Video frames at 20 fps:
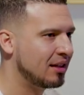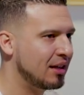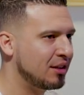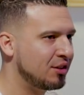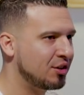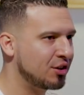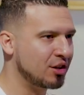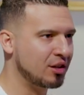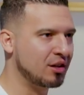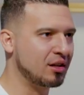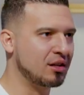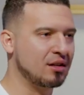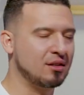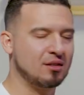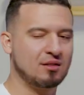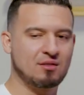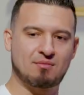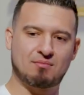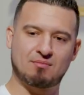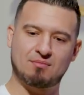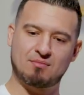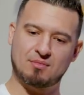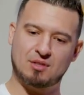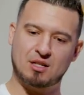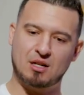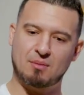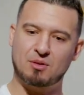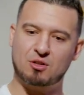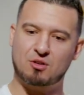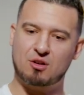And you're going to
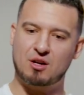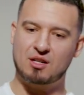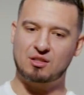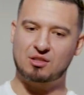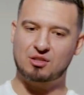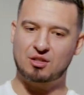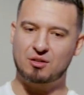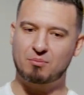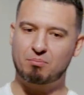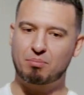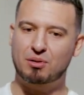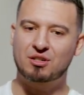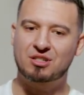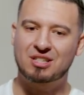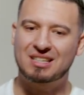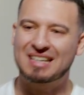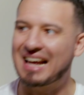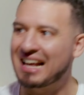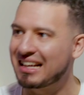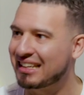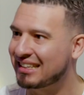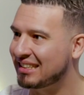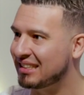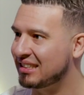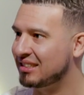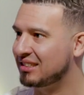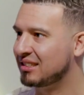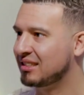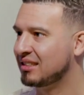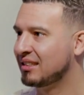come across certain
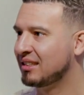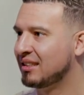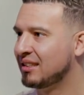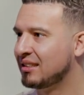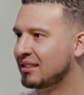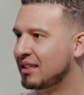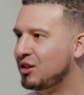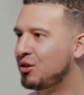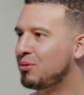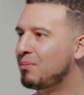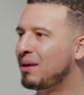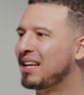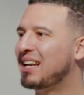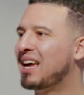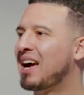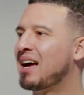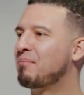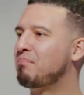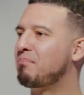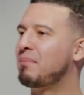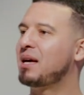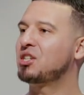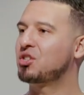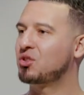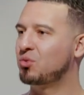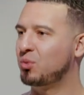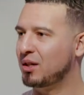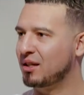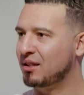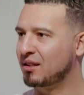personalities that you may not
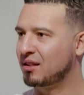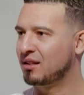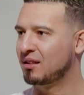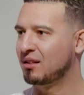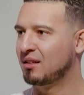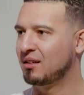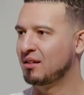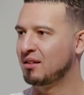mesh with.